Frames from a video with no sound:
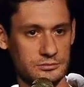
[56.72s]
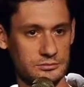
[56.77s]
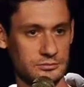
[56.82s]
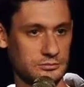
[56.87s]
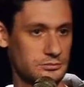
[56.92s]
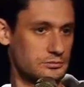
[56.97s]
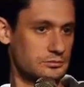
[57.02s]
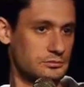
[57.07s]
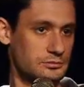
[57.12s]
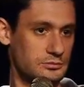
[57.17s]

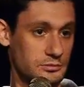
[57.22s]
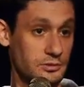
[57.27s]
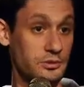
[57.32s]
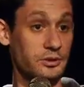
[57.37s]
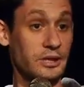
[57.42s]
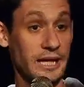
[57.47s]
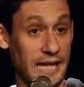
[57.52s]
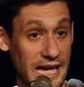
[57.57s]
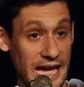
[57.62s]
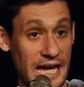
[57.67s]
Yes.
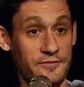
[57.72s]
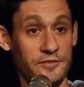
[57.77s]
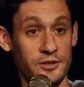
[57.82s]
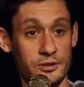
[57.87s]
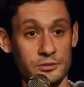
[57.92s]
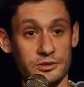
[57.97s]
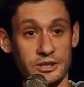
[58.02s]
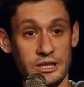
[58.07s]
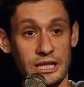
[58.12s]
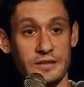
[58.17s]
Yeah, have you?
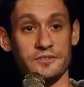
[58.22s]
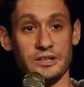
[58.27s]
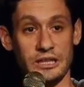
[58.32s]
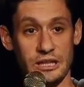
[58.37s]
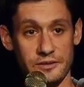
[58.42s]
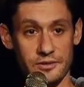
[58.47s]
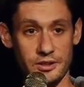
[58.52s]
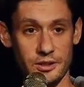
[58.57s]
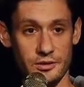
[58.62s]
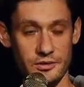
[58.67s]
Did you have to
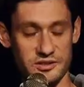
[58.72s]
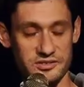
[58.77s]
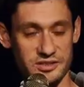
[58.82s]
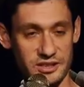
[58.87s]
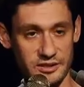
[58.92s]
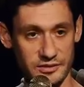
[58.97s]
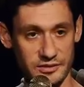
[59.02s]
give it or receive